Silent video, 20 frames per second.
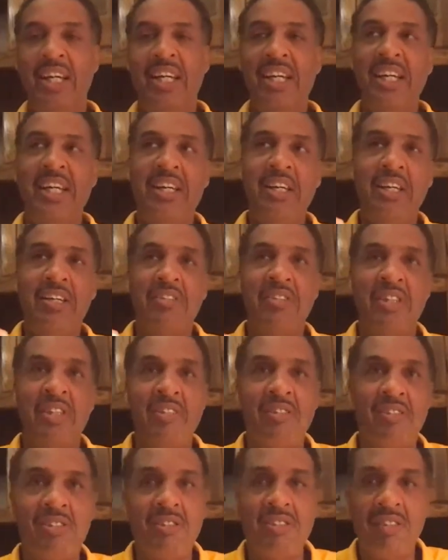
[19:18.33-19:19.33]
It's
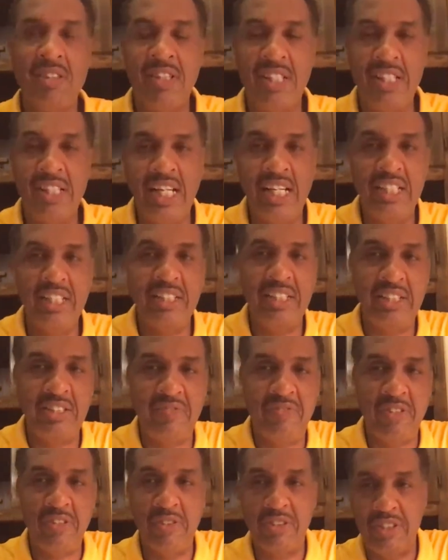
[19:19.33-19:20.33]
it's uh, this
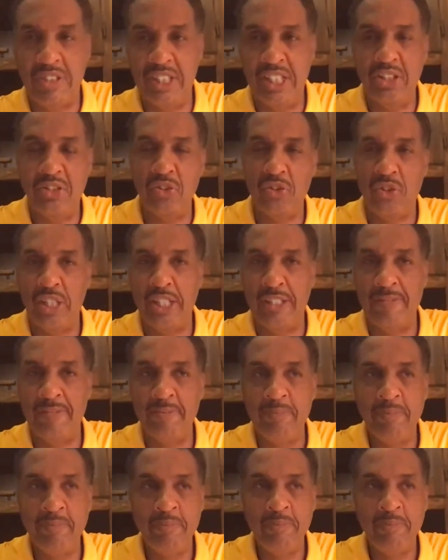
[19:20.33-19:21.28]
verse is interesting.